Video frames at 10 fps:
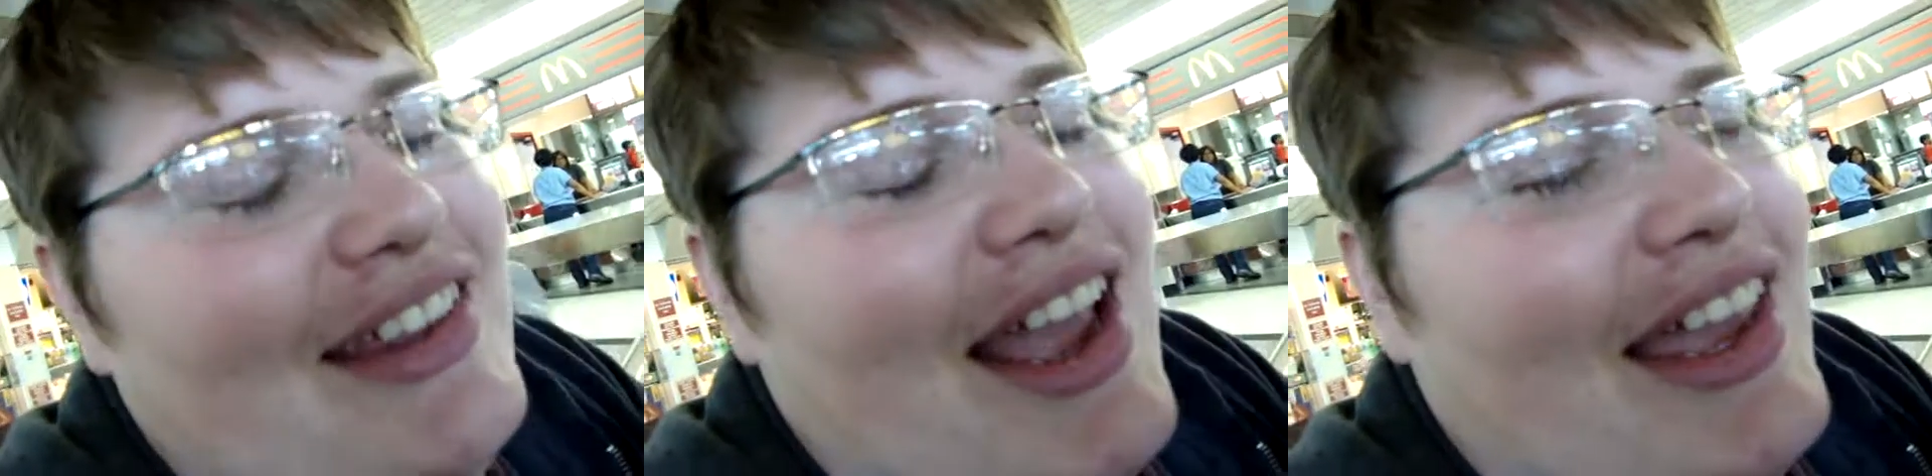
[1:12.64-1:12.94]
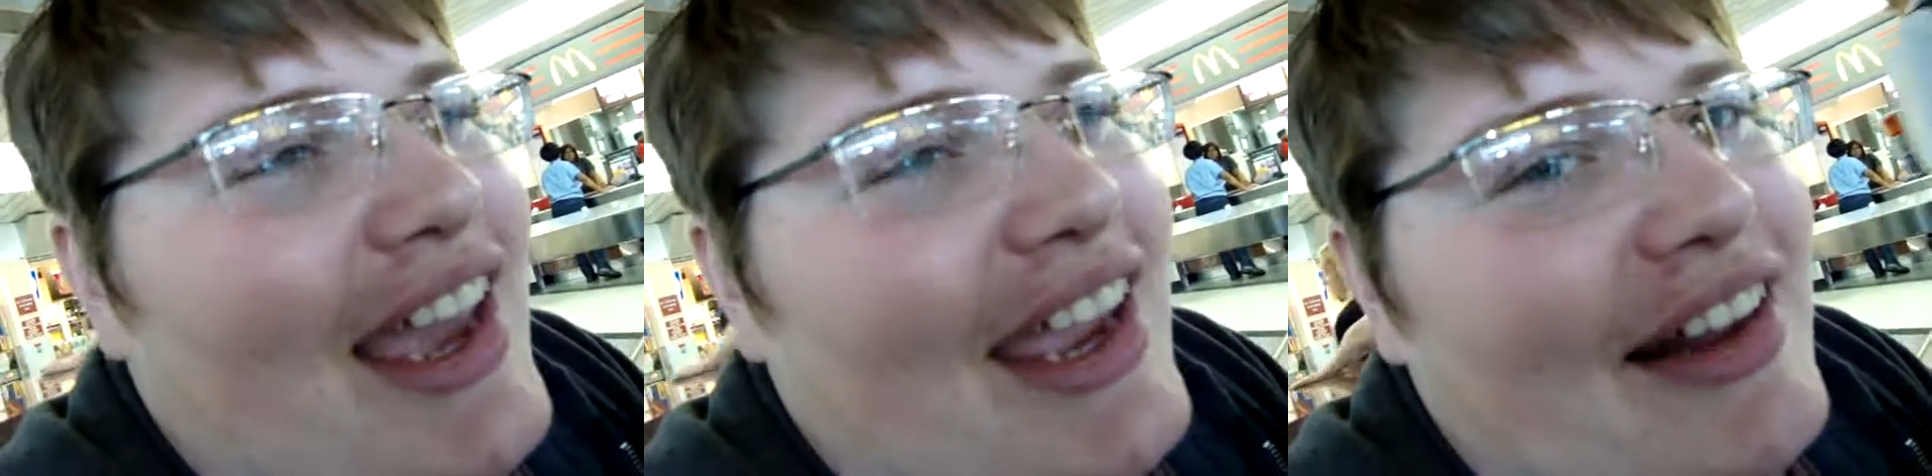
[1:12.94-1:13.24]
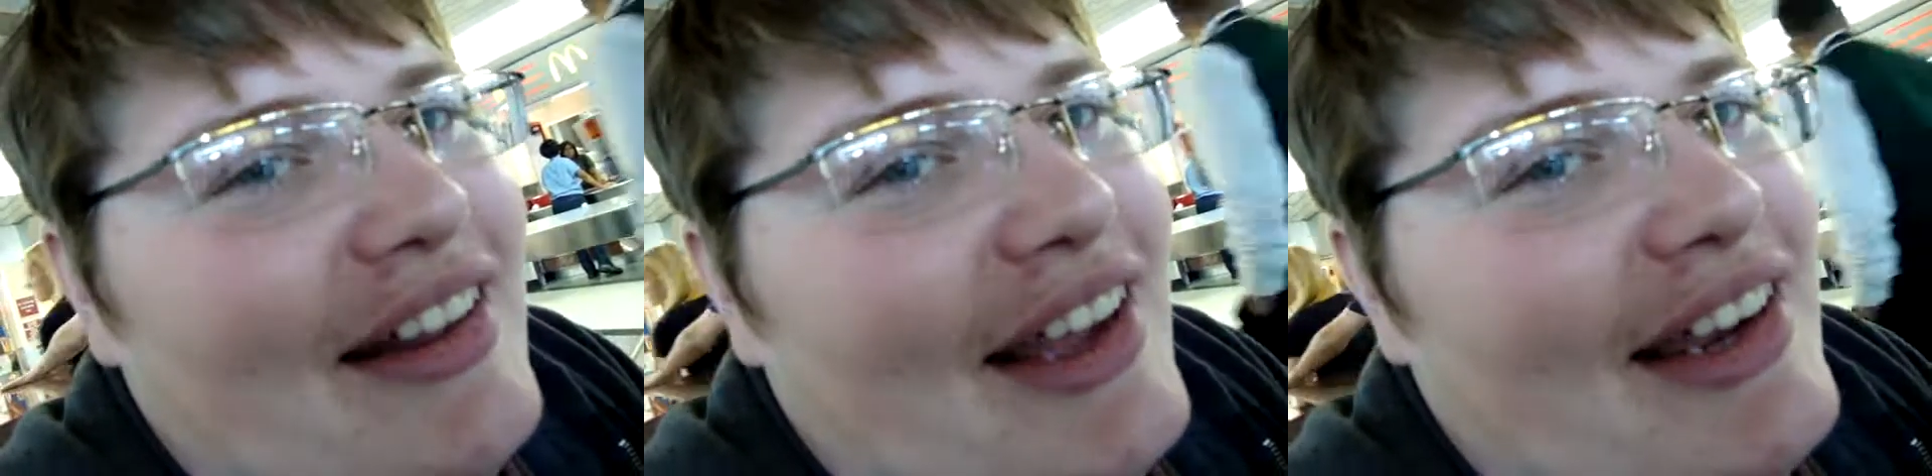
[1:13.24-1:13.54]
I can't
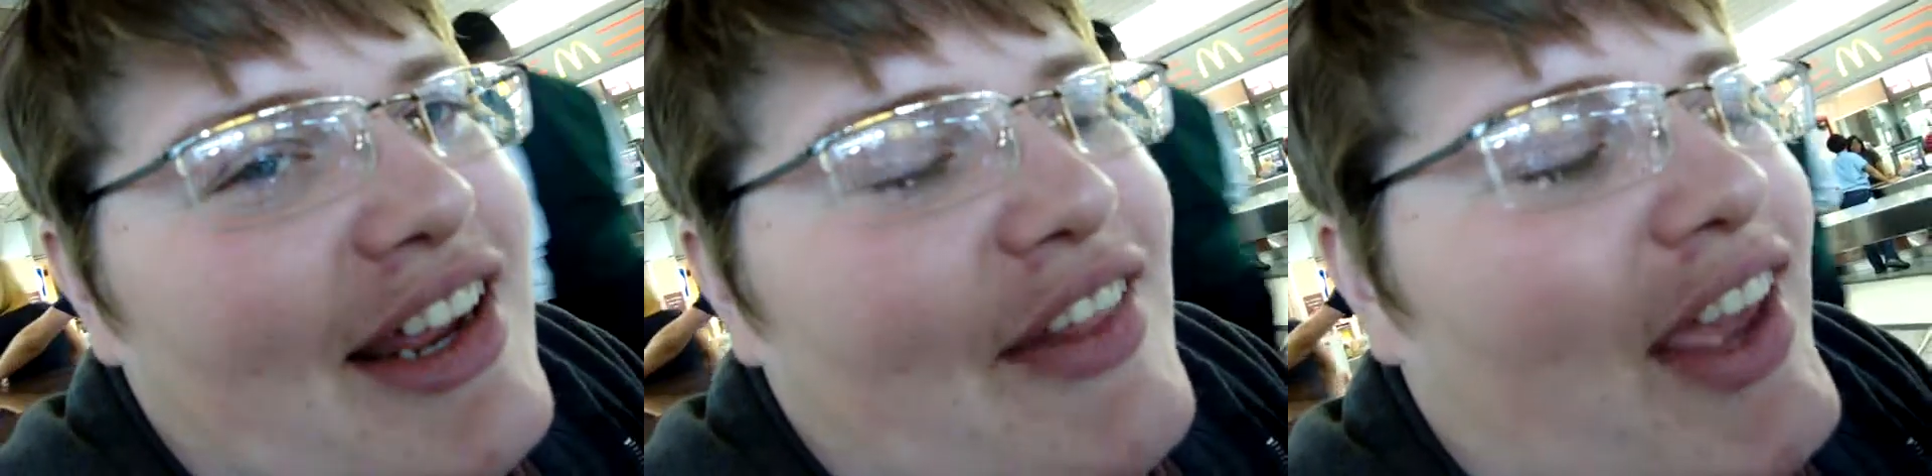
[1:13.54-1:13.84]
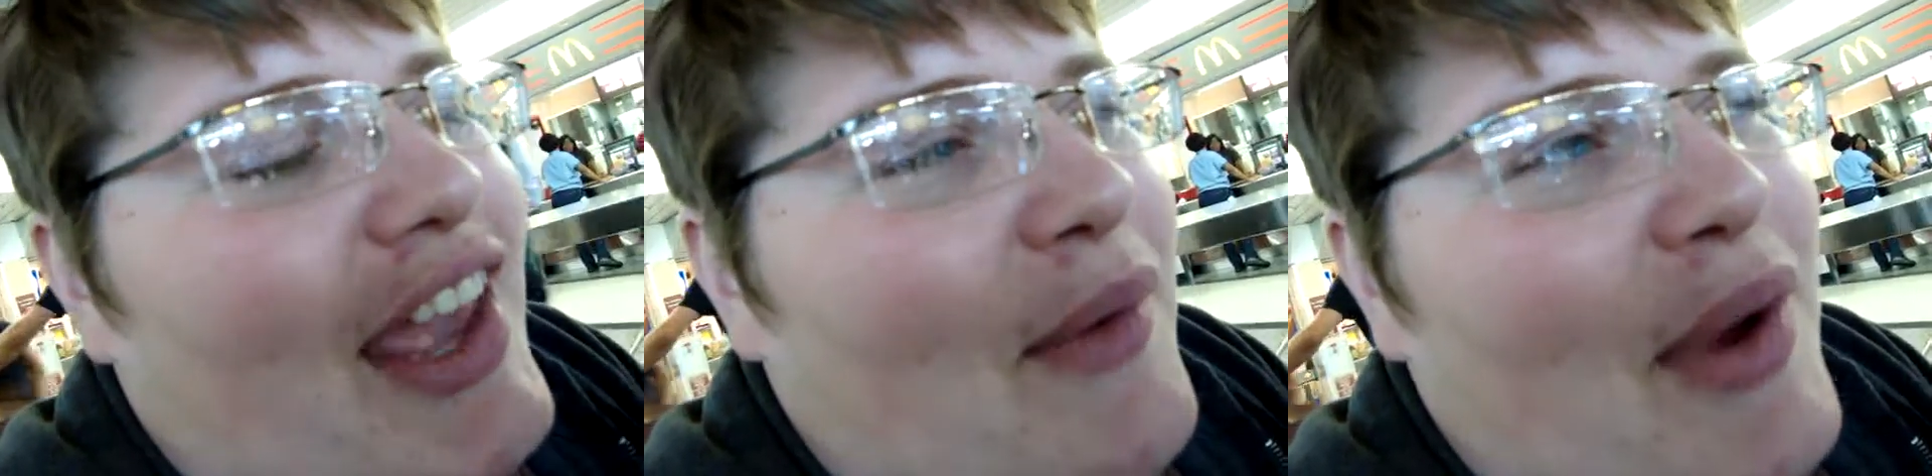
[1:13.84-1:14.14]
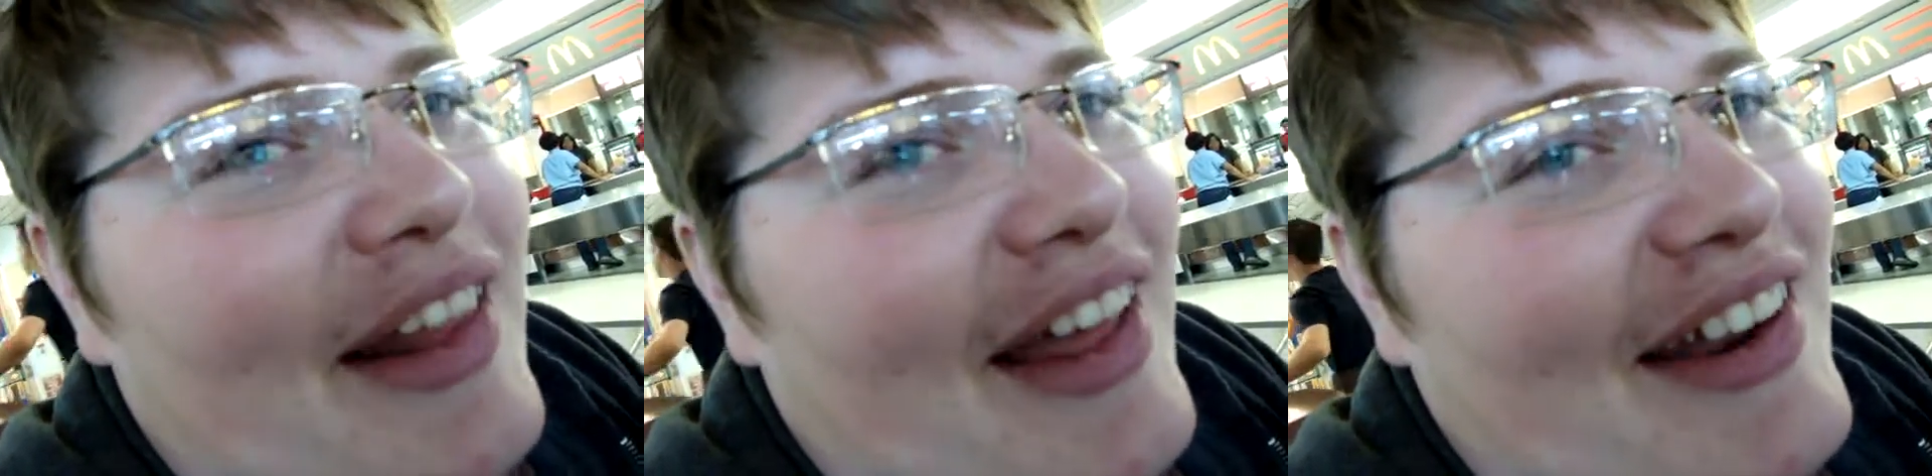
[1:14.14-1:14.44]
get a lot, and they can't
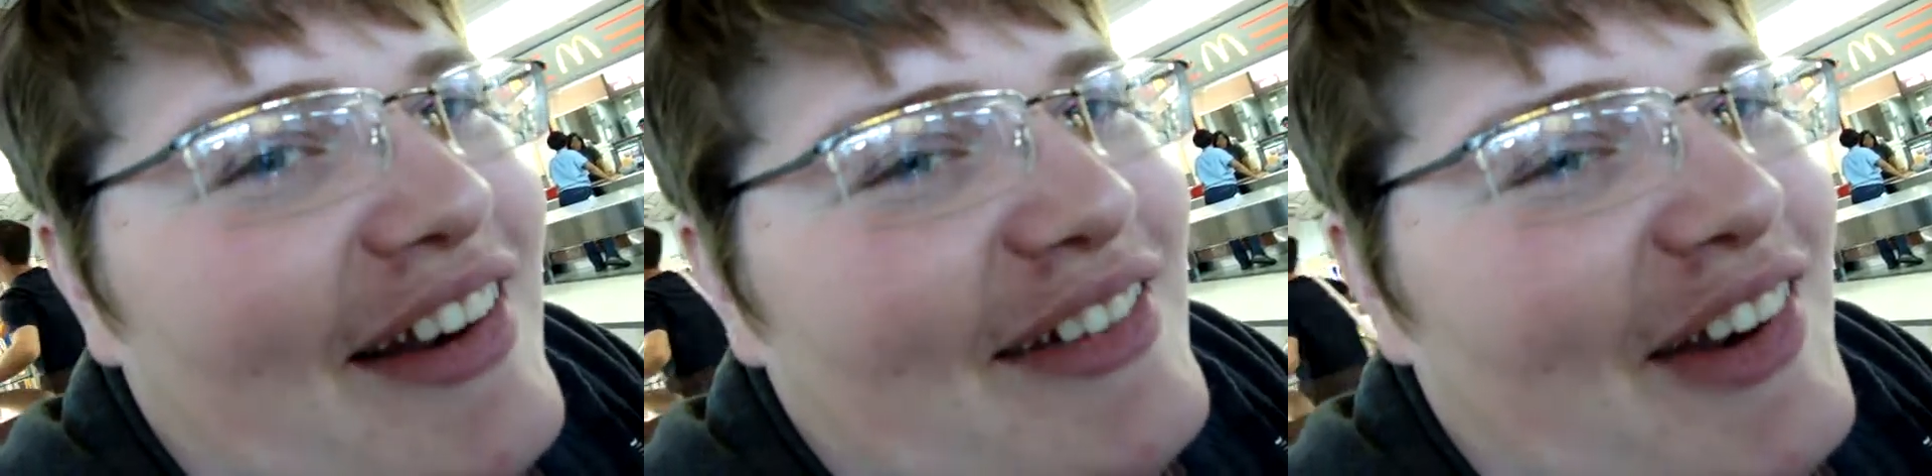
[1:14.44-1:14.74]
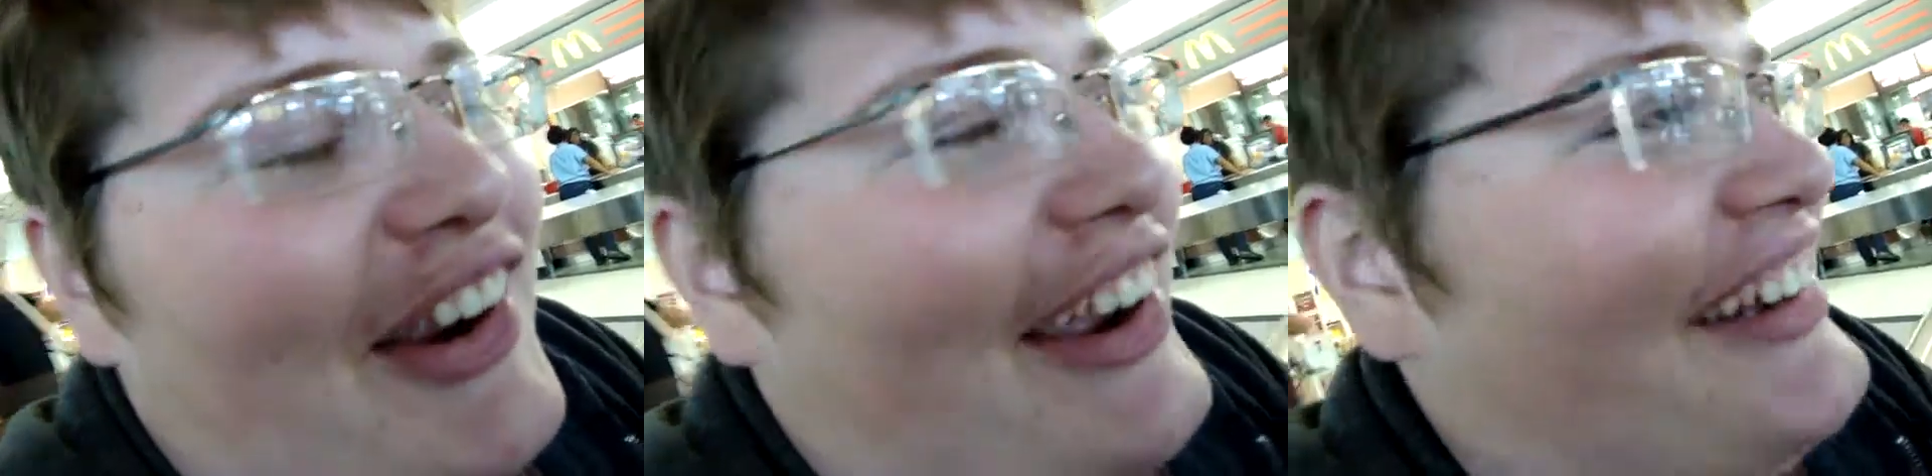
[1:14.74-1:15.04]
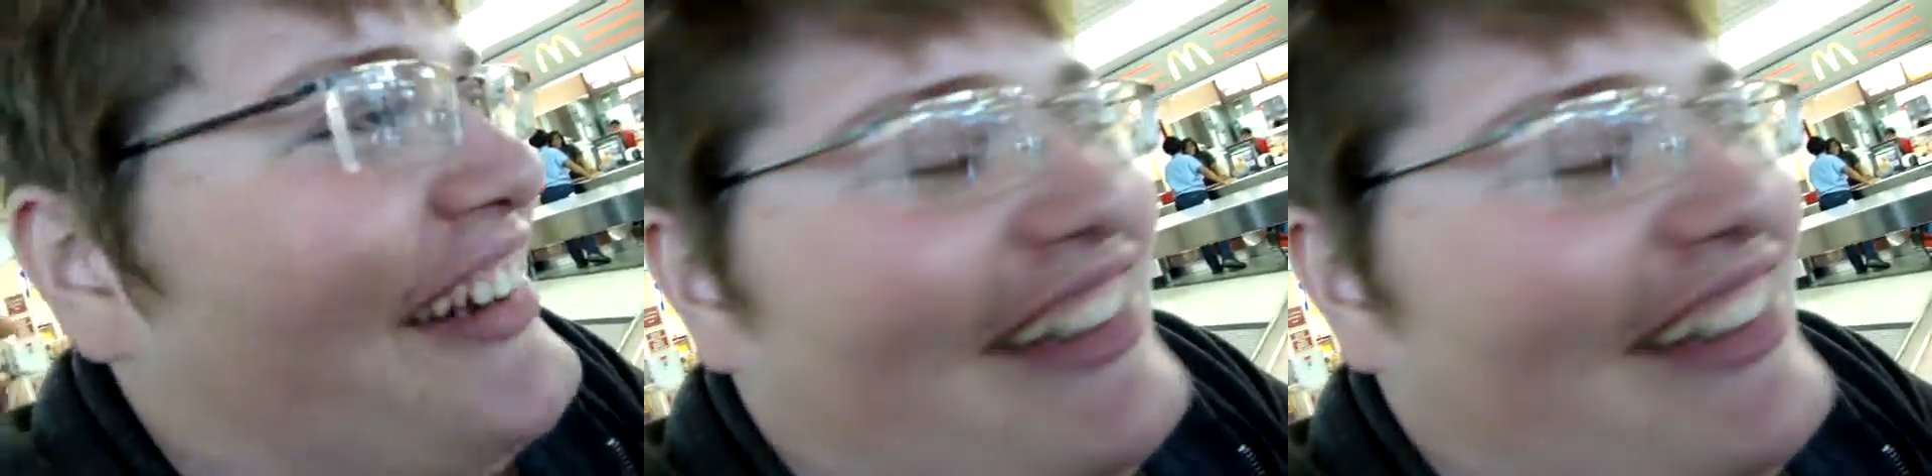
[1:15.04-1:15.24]
weigh a lot. All right.